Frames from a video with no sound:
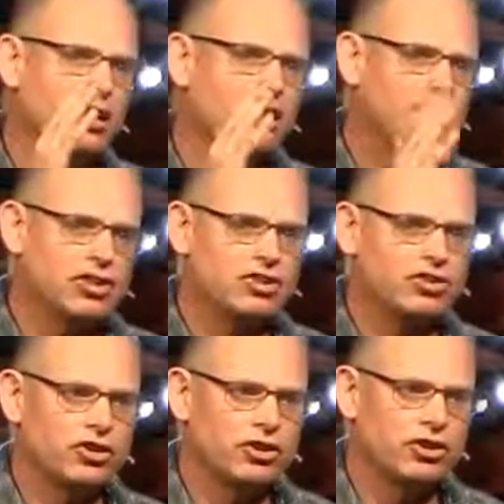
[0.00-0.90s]

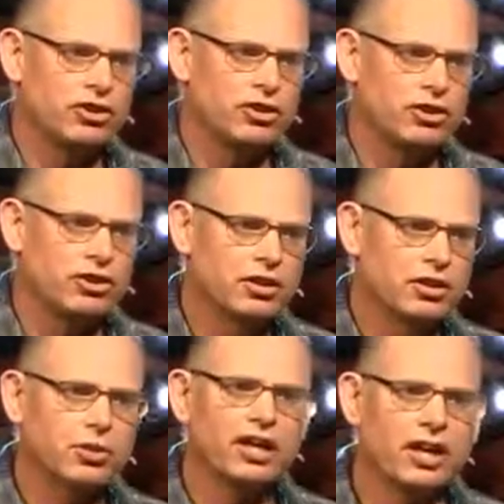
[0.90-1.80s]
Citroen,
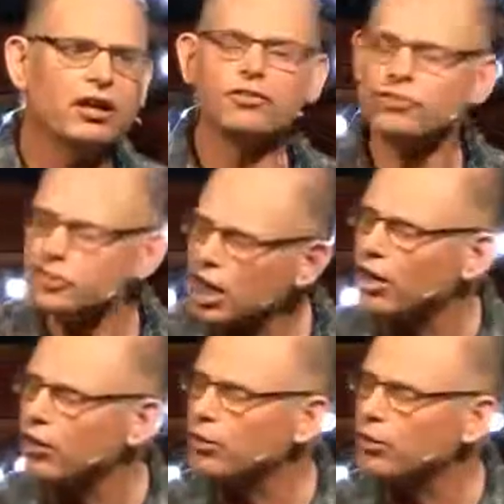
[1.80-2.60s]
we kind of know